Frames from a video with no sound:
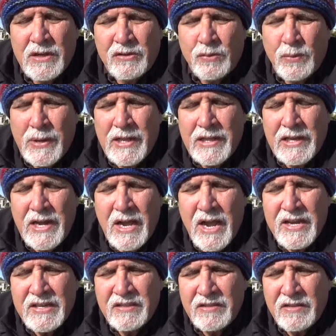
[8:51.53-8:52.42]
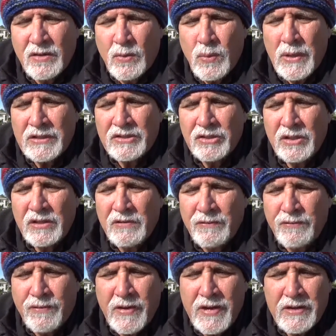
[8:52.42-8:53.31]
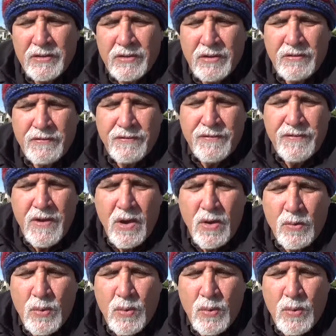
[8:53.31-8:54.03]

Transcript: Israeli eyes, the question, friend or foe.